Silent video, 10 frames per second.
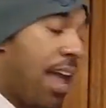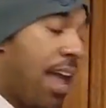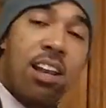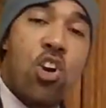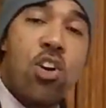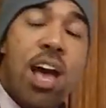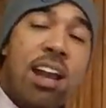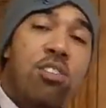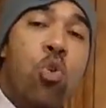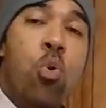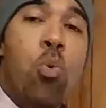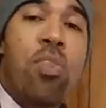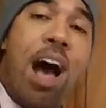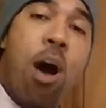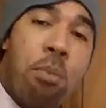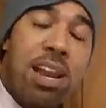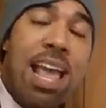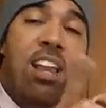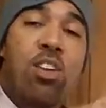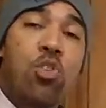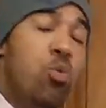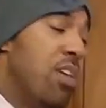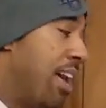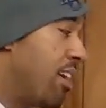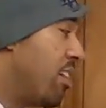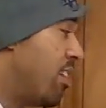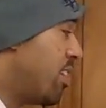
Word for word: I learned how to do it without money. How do you do that?